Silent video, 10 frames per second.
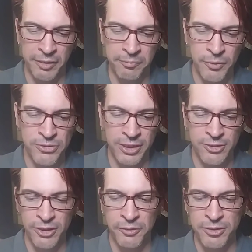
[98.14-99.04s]
Music
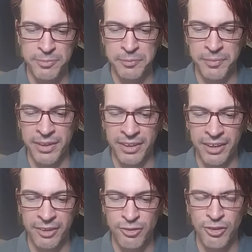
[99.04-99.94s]
has always been my
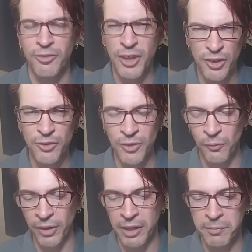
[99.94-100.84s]
thing, so you know
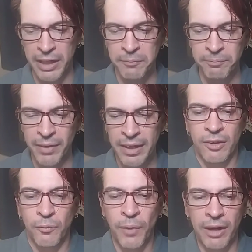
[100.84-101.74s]
what I mean.
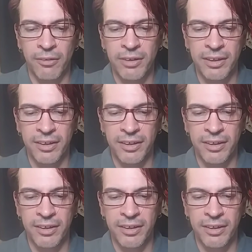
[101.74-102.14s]
Well,